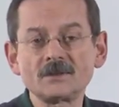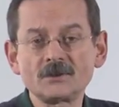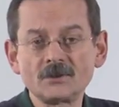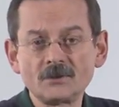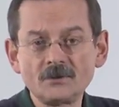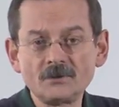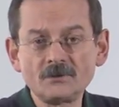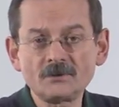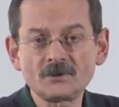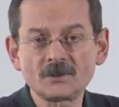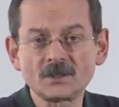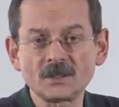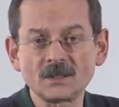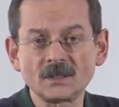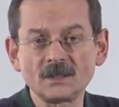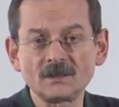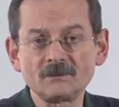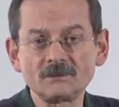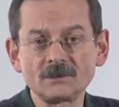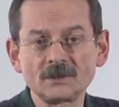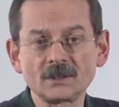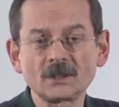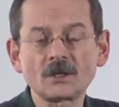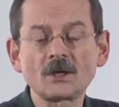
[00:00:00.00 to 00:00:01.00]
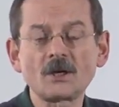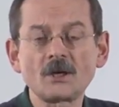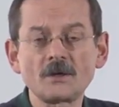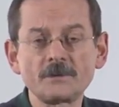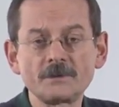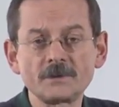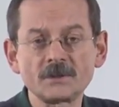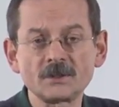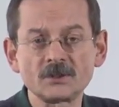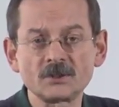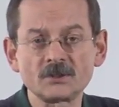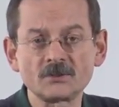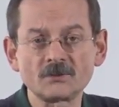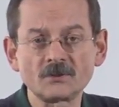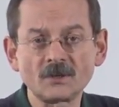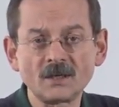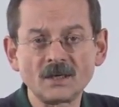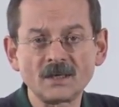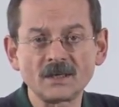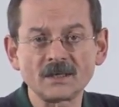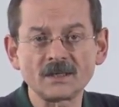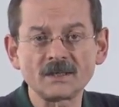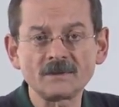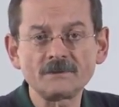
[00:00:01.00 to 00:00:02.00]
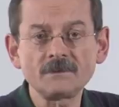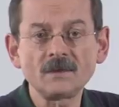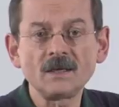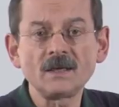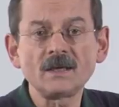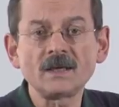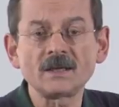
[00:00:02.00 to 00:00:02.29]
Tuesday when the carpet is dry